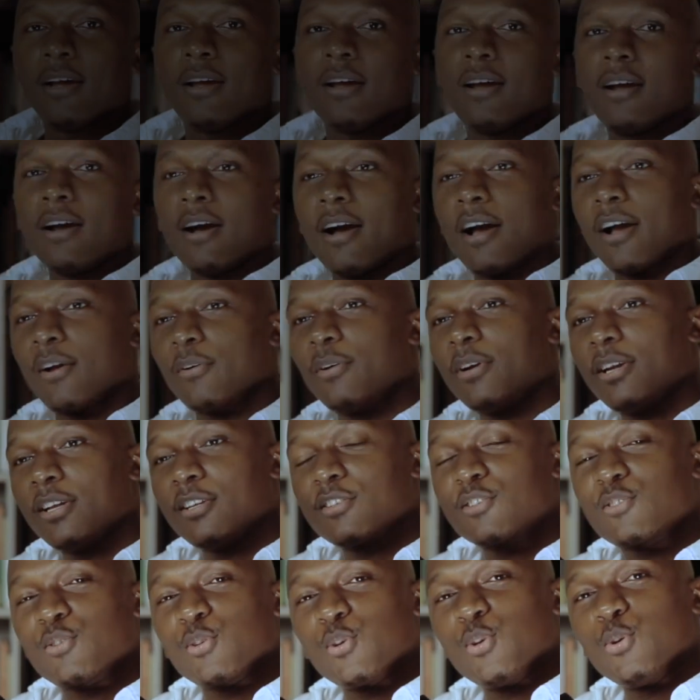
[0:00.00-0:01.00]

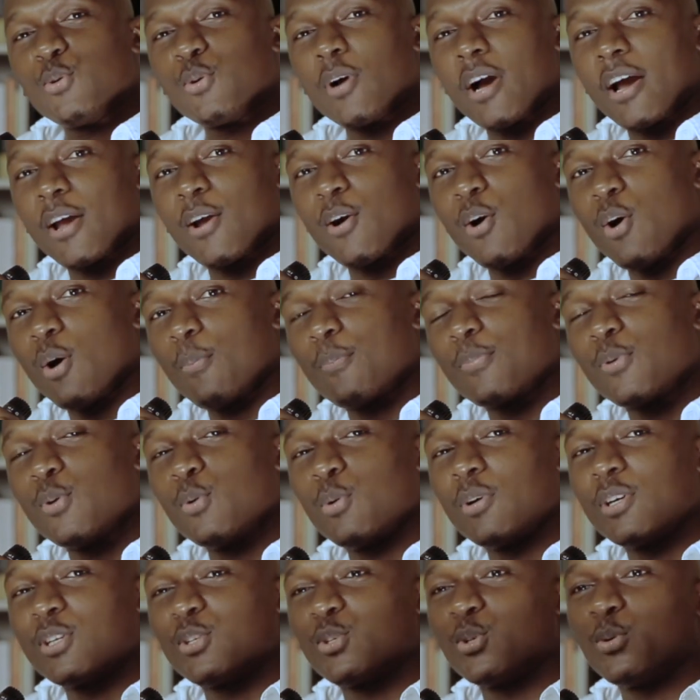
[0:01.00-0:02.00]
Greetings to you. I hope you
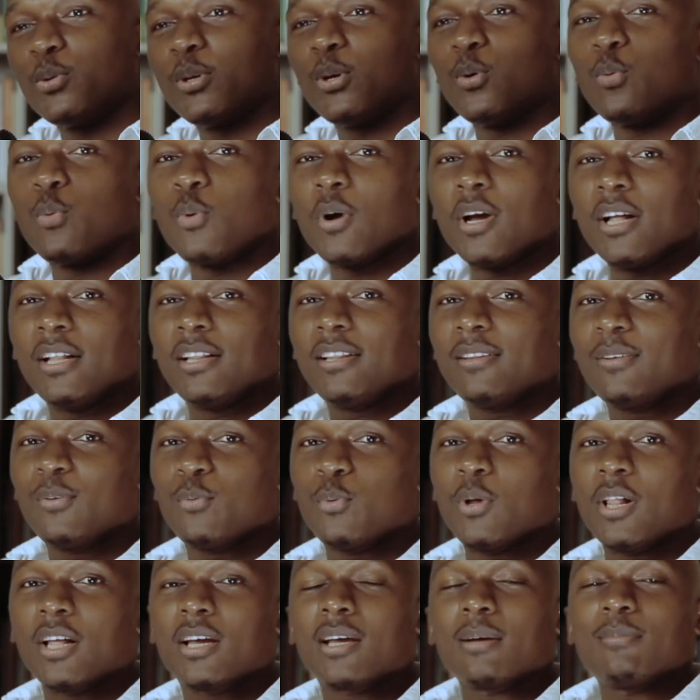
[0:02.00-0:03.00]
are doing well.
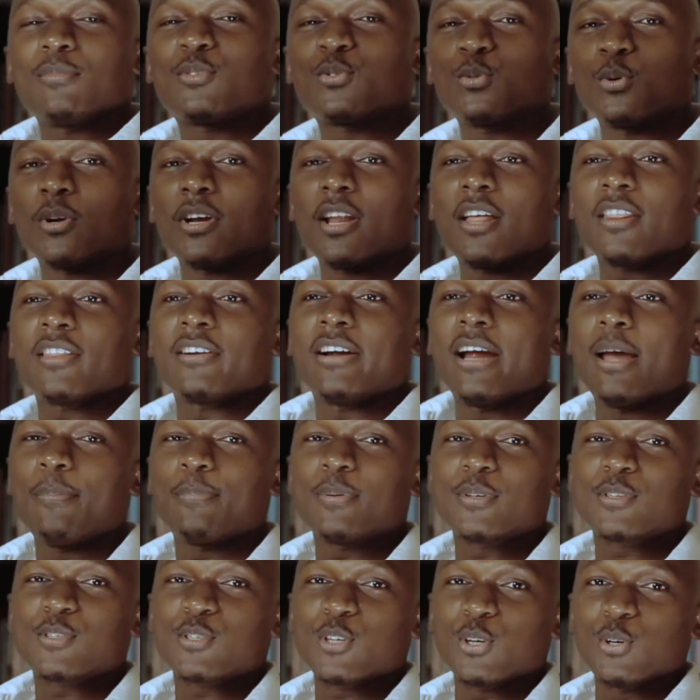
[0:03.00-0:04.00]
Welcome to another
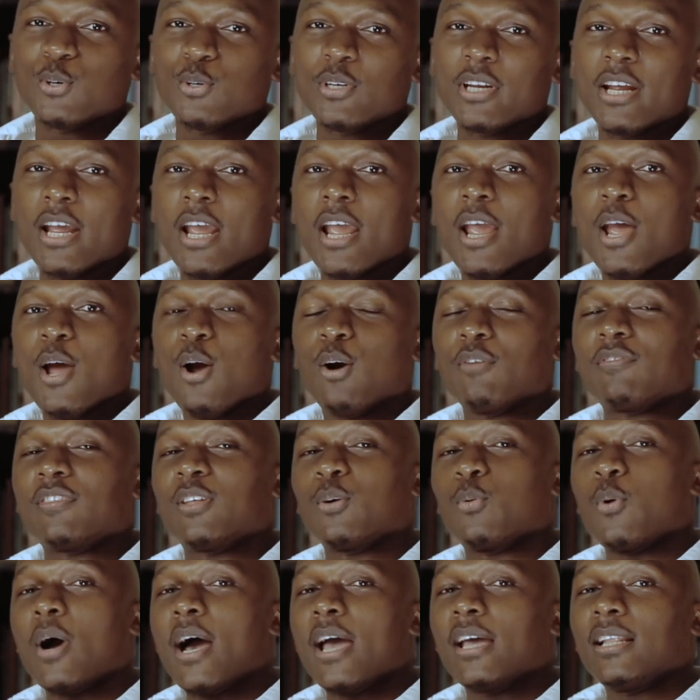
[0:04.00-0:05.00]
episode of the
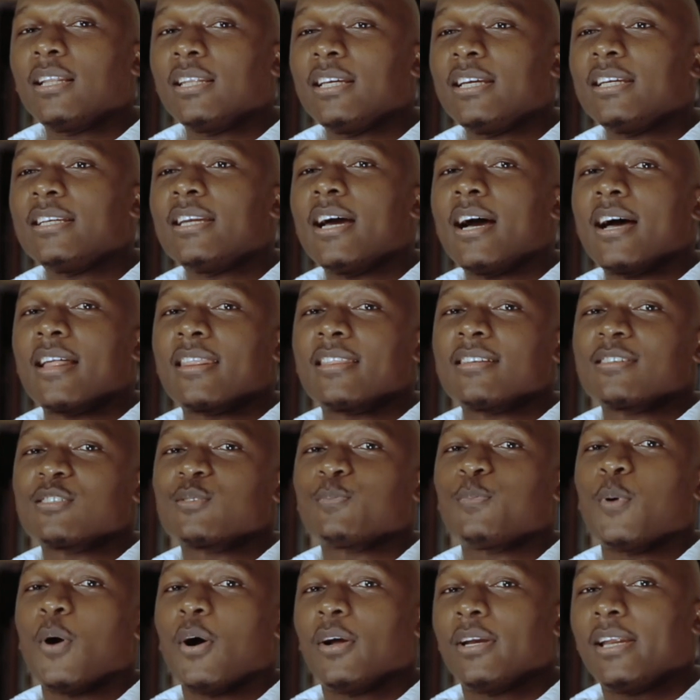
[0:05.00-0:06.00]
Why Lead Others
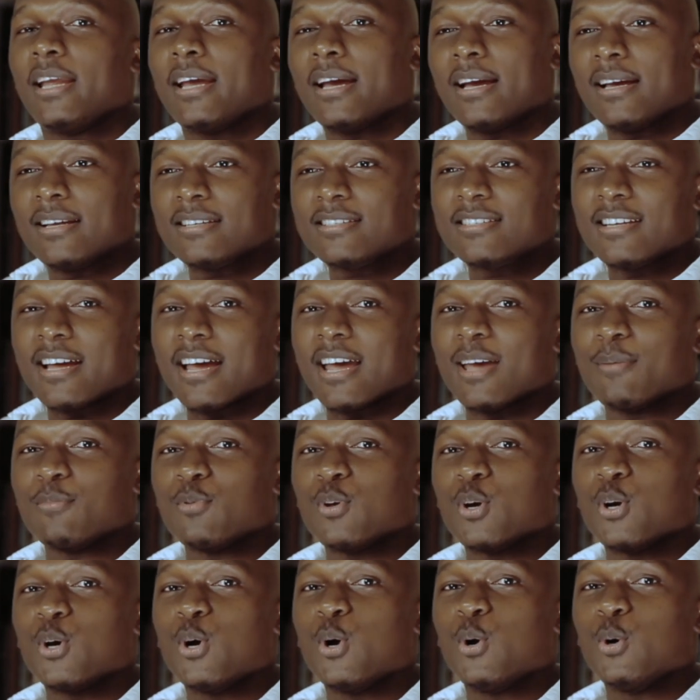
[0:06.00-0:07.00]
podcast. I am
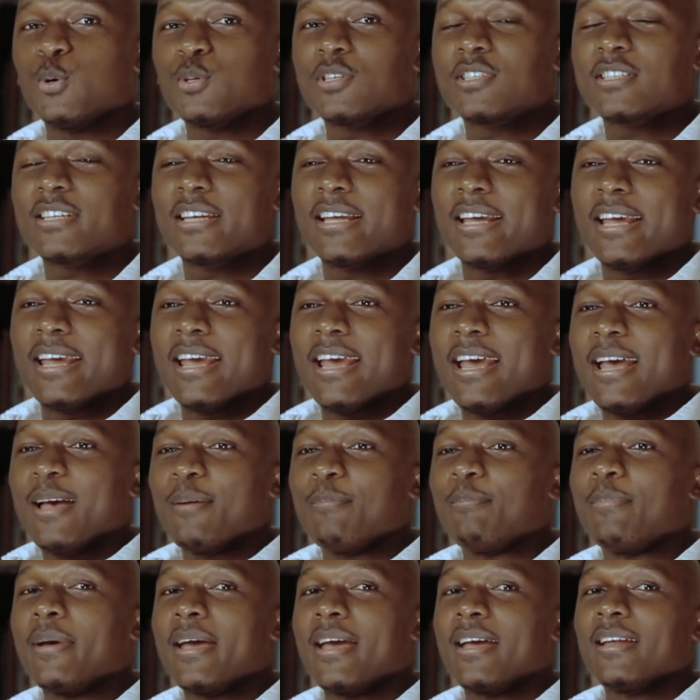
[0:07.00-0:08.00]
your host,
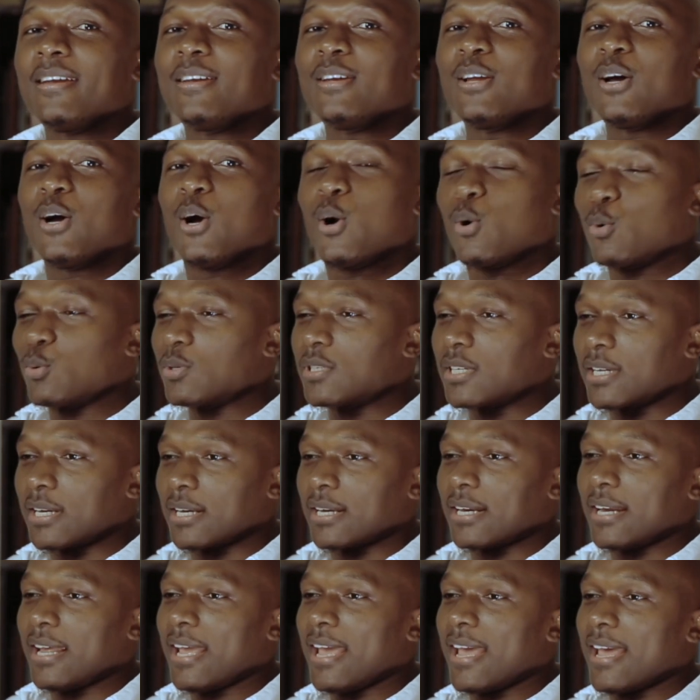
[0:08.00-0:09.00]
Ben
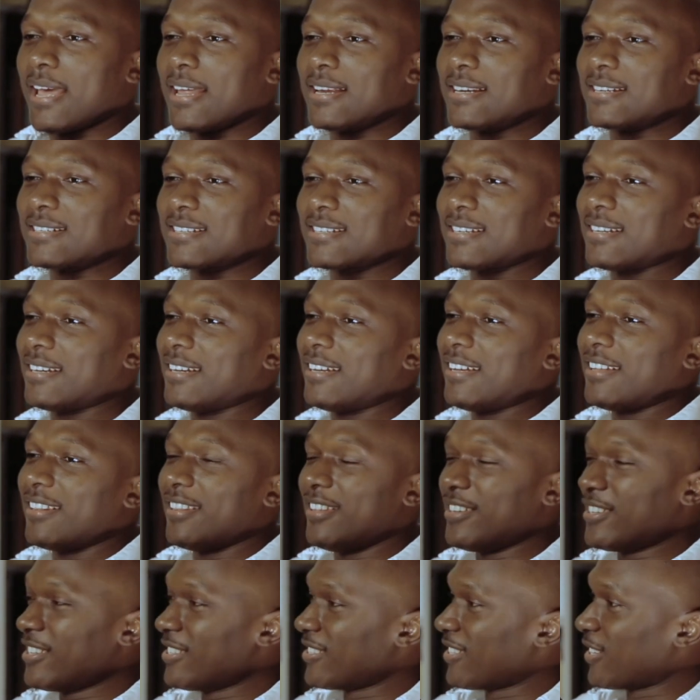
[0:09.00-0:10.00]
Owden. And
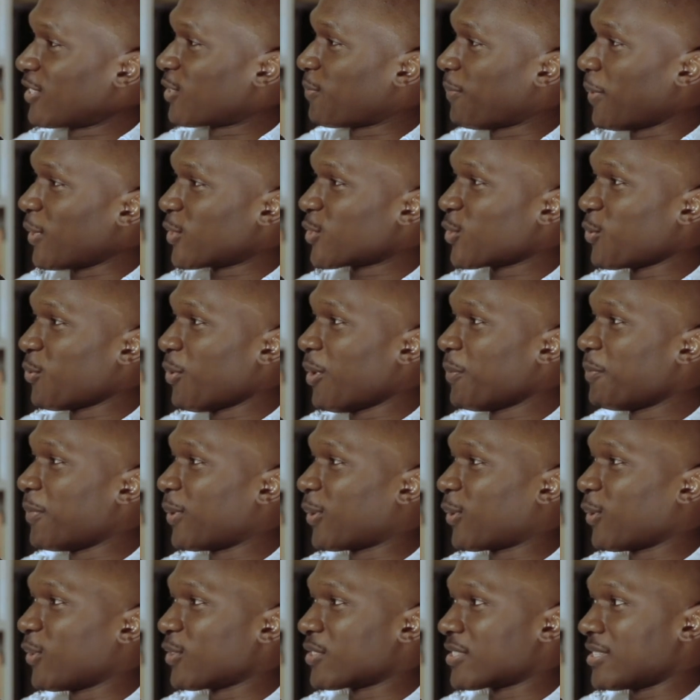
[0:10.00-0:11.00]
this is a special one
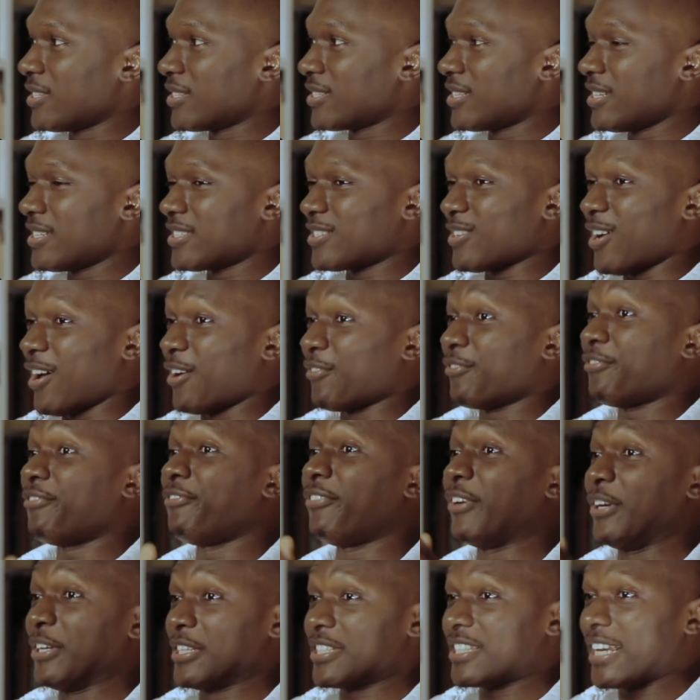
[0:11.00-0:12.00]
because this is our
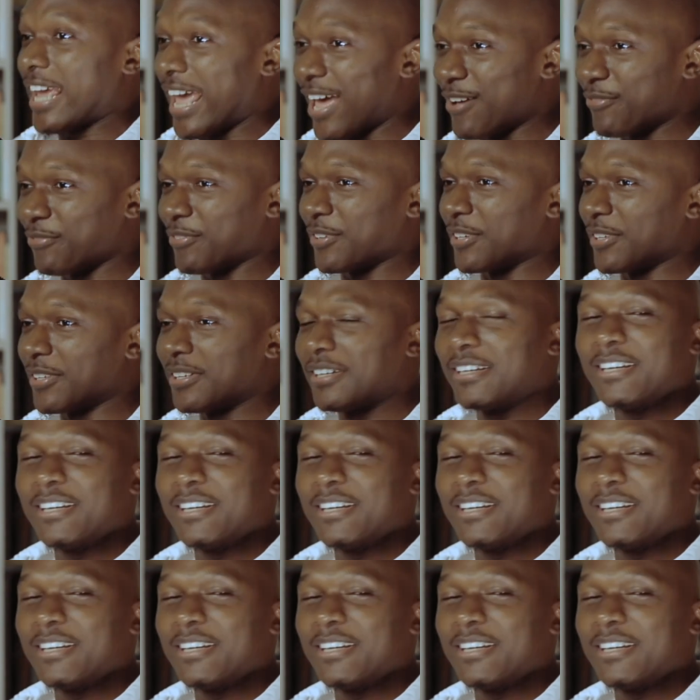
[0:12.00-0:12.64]
first ever